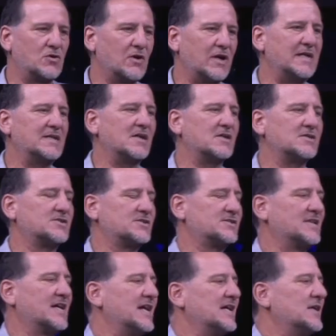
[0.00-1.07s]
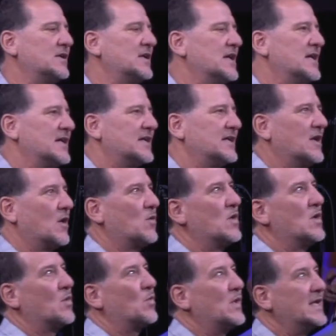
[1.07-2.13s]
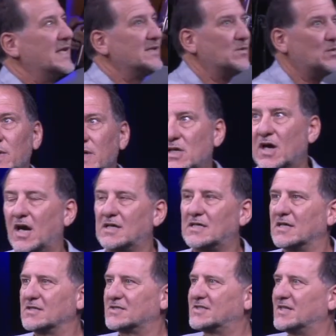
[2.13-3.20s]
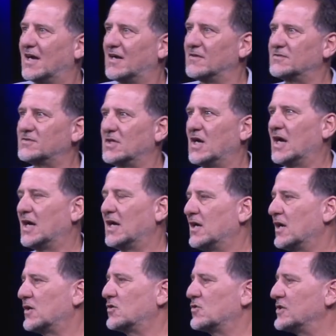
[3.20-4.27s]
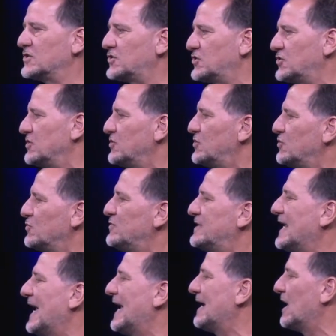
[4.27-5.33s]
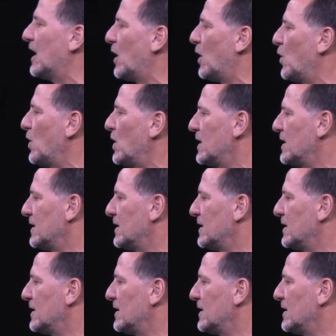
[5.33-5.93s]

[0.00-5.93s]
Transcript: ingrained in our society. We call ourselves a Christian Judeo